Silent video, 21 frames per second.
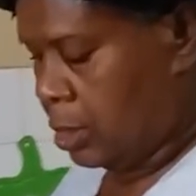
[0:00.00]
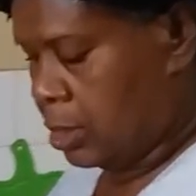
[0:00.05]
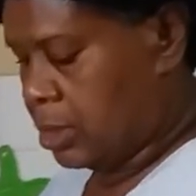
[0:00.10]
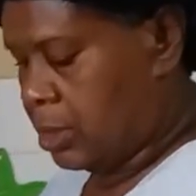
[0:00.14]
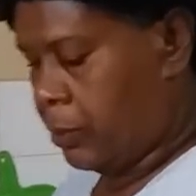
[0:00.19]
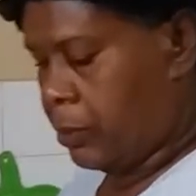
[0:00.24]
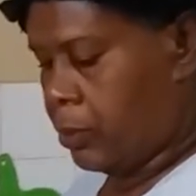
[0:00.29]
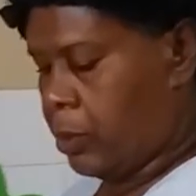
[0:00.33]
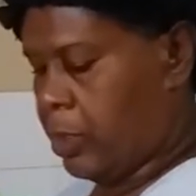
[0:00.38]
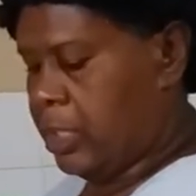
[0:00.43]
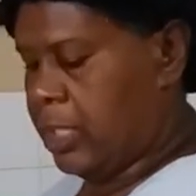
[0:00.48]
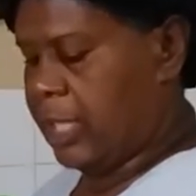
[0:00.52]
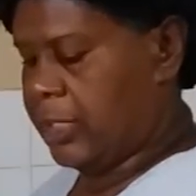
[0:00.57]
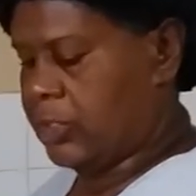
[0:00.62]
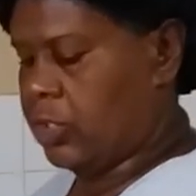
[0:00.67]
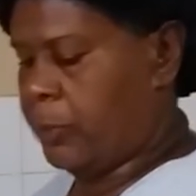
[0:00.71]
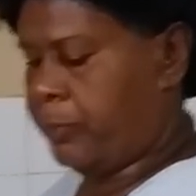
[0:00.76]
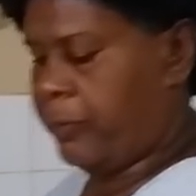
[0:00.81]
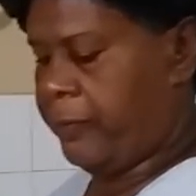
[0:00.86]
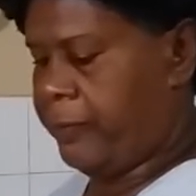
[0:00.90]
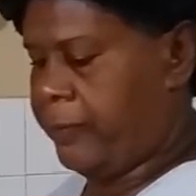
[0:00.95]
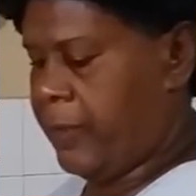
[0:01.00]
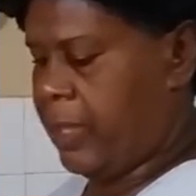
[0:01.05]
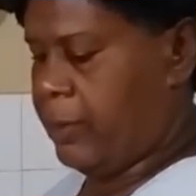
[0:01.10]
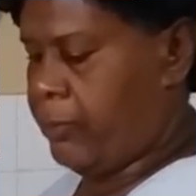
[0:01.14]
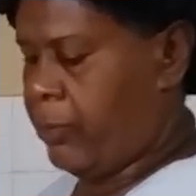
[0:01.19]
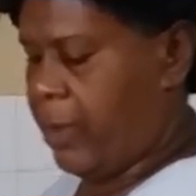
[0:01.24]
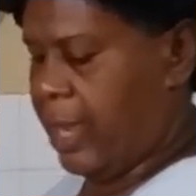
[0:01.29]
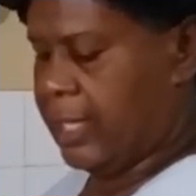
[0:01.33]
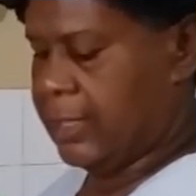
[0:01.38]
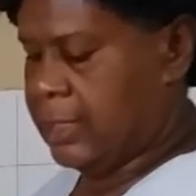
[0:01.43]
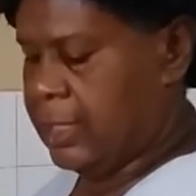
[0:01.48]
So we're going to chop a
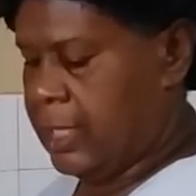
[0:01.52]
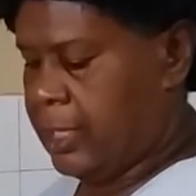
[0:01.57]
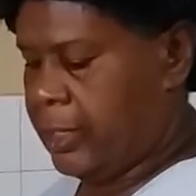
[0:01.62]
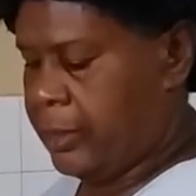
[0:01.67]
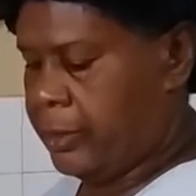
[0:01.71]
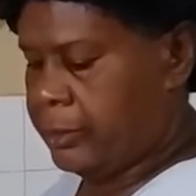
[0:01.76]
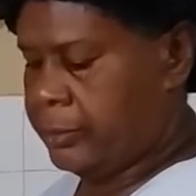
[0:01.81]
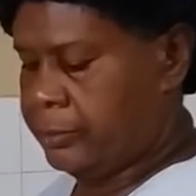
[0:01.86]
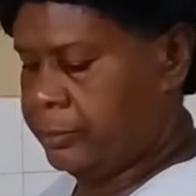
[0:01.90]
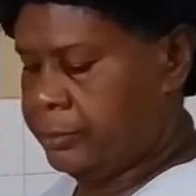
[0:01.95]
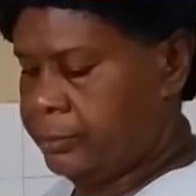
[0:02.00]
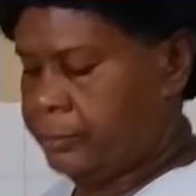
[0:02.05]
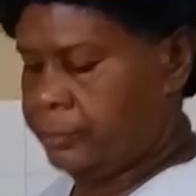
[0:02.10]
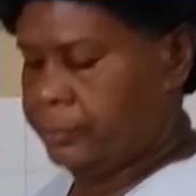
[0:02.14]
flame right here.